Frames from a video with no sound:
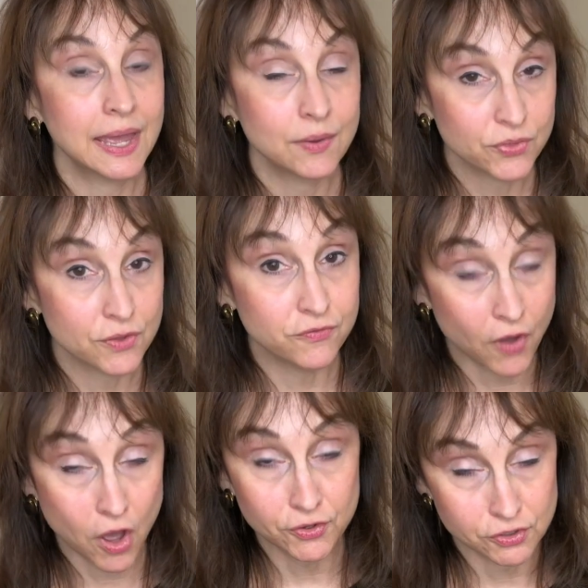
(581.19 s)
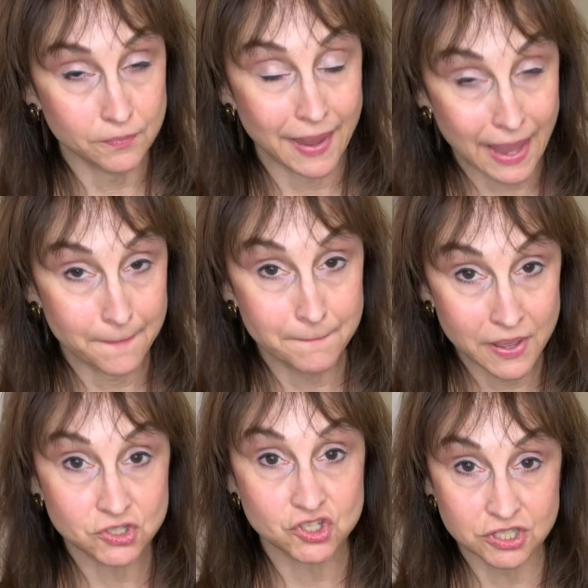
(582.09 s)
the volume, how
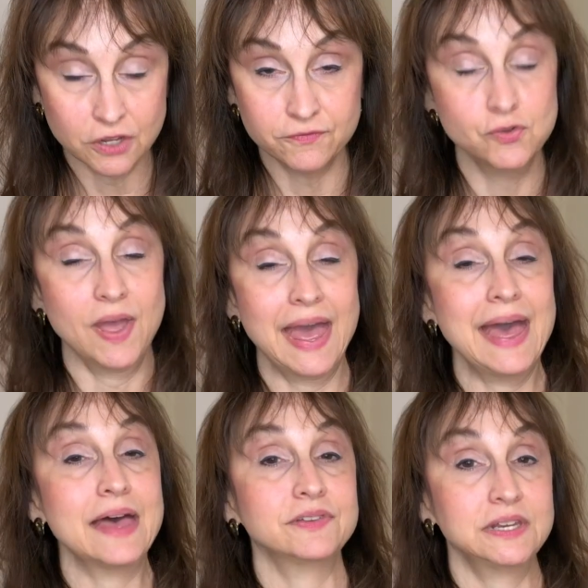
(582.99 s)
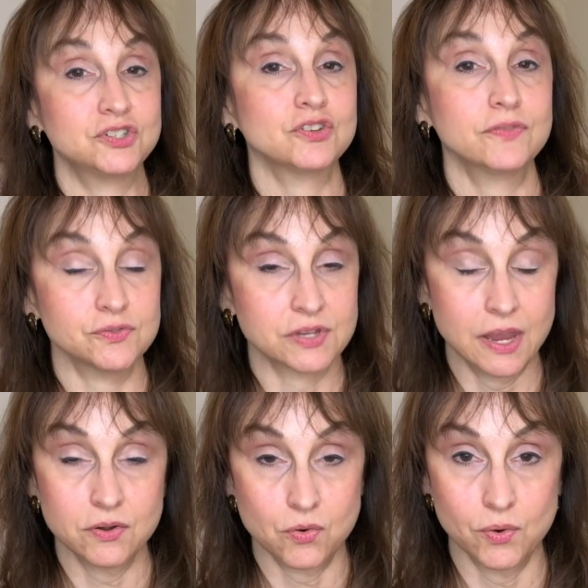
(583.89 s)
much stuff you have in each of those
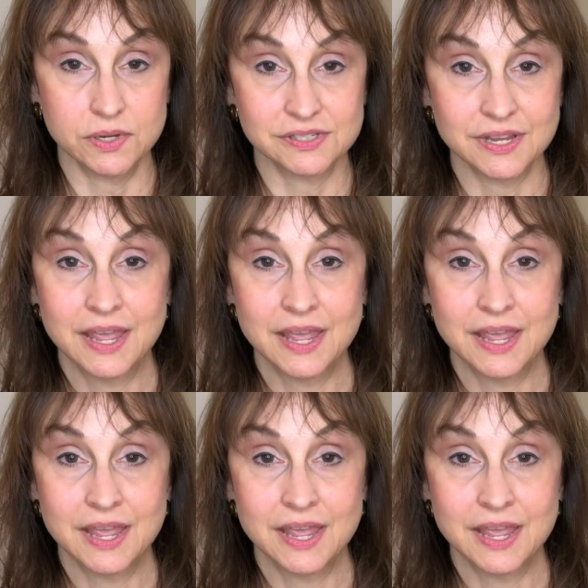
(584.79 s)
categories.